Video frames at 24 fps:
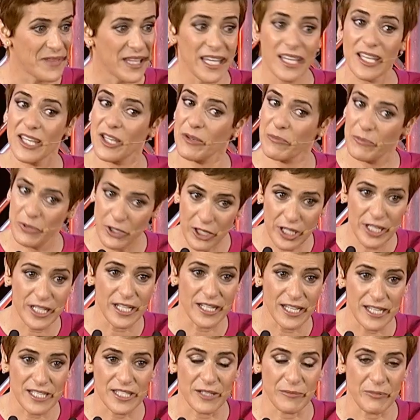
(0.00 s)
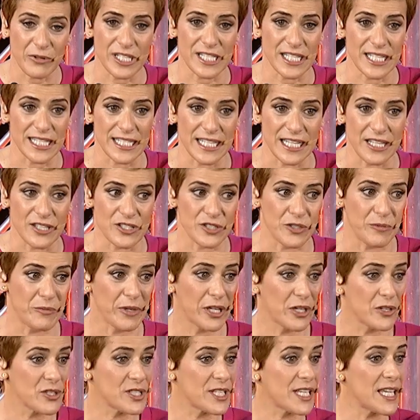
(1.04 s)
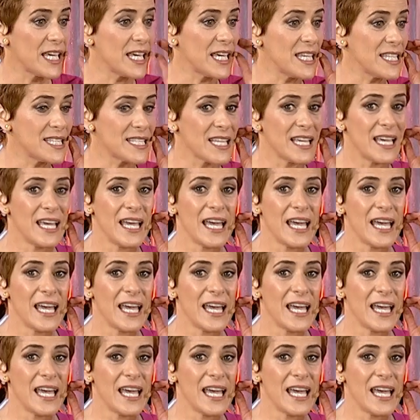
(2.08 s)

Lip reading: He barely needs a presentation because he is